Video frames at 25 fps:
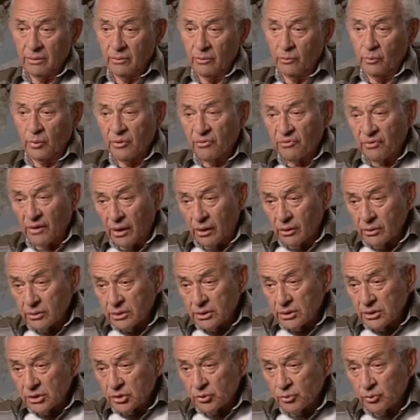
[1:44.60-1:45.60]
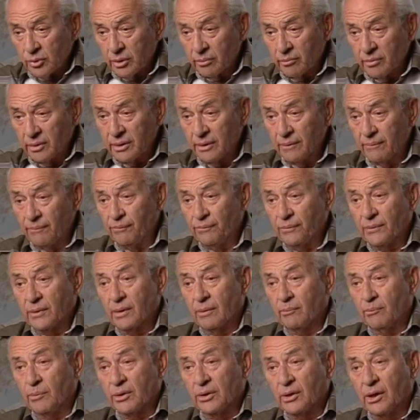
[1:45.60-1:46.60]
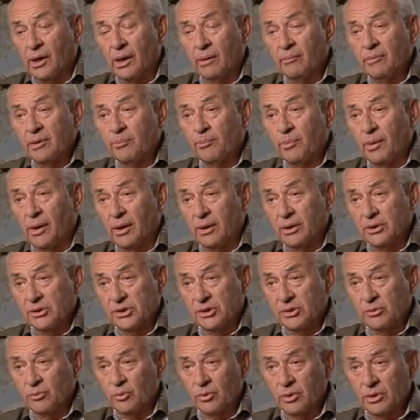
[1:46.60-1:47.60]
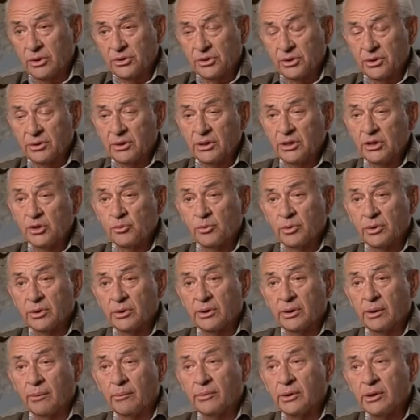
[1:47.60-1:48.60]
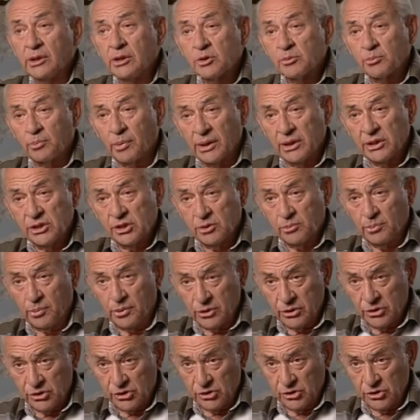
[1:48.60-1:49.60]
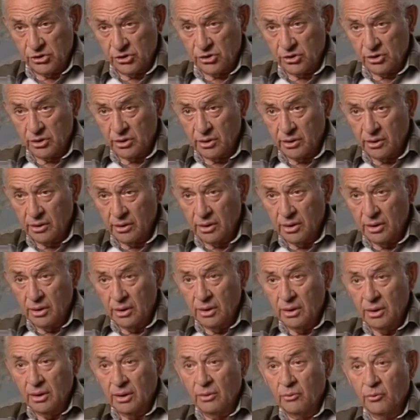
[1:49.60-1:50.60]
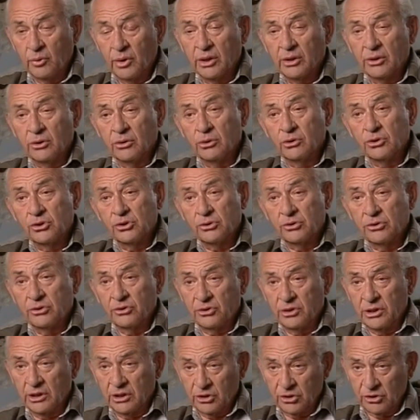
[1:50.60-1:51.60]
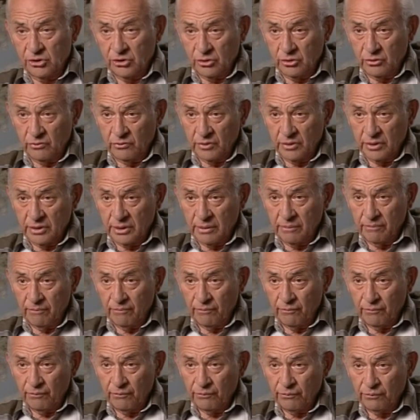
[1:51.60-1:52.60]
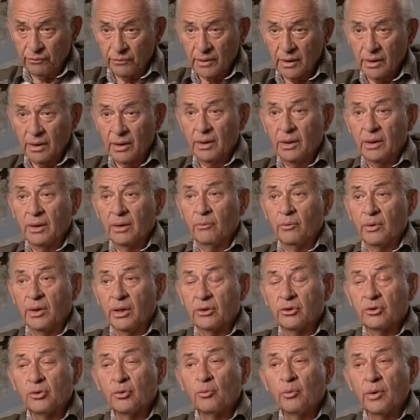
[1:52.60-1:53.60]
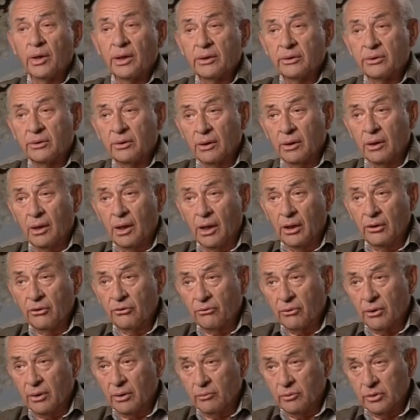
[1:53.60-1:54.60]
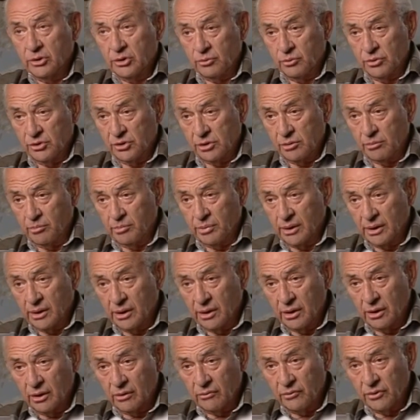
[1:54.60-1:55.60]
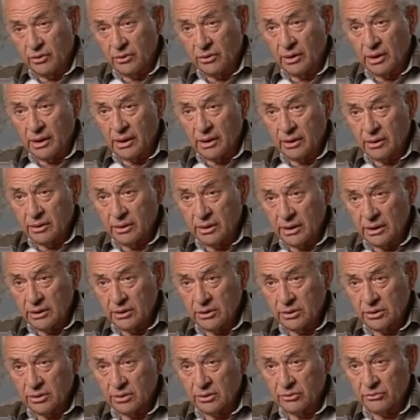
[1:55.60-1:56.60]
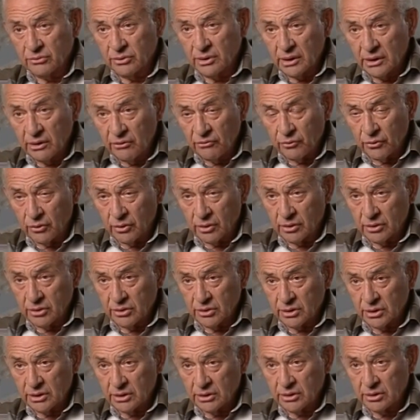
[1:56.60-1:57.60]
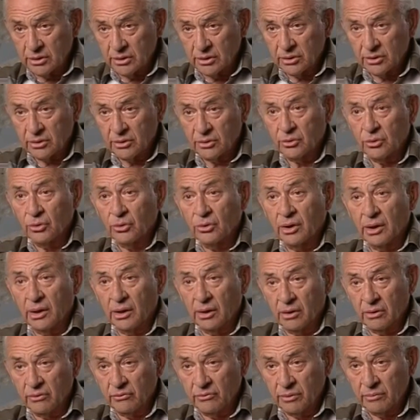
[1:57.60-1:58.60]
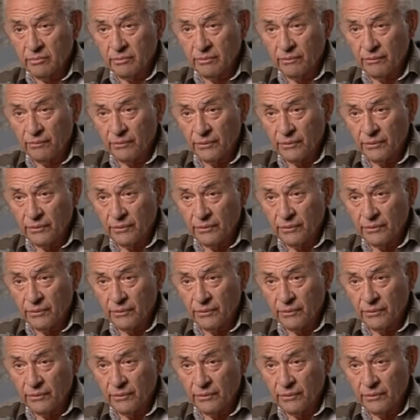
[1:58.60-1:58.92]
We found these women, but army policy was that these were displaced persons. We had no jurisdiction over them. We had to wait till UNRWA, which was the beginning of the United Nations relief organizations, took care of them.